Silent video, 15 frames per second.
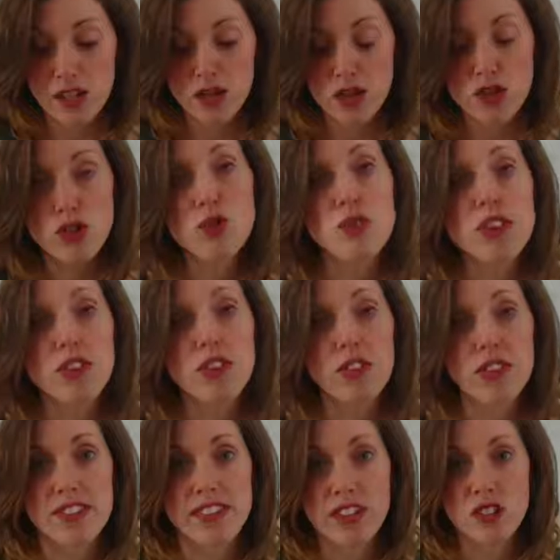into two
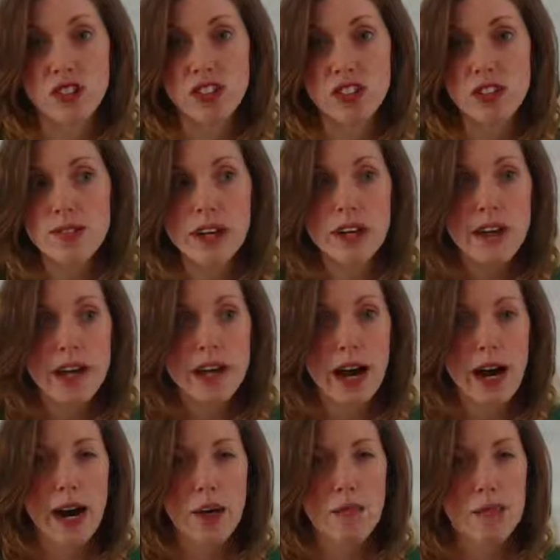different sections.
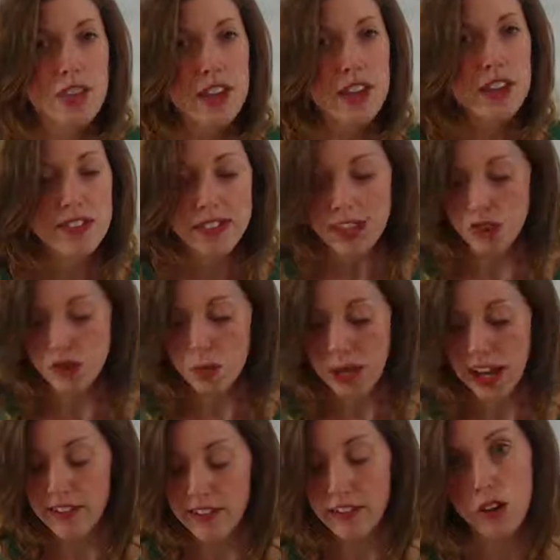This section
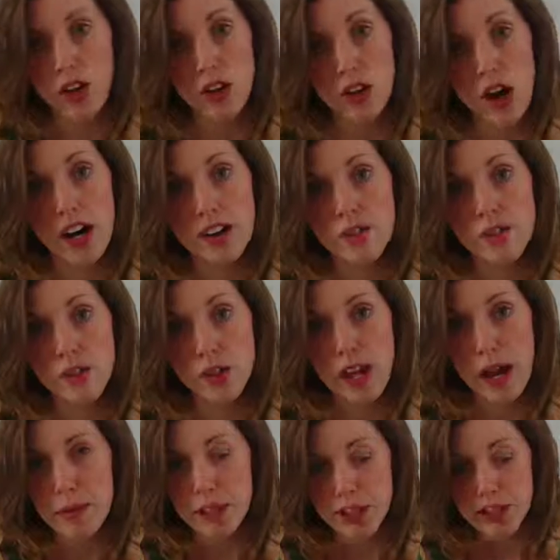we have a lot of
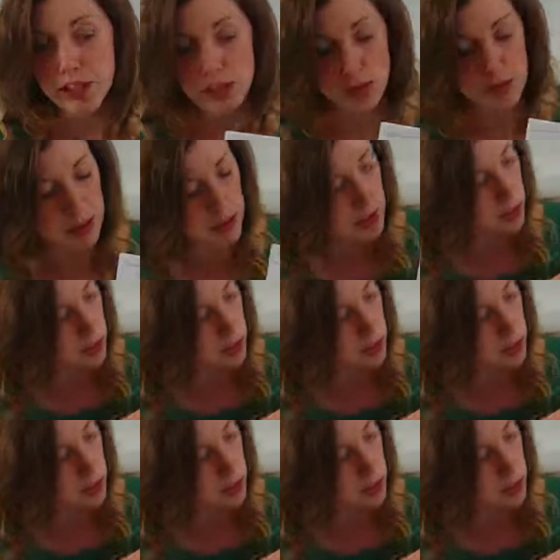vocabulary, so maybe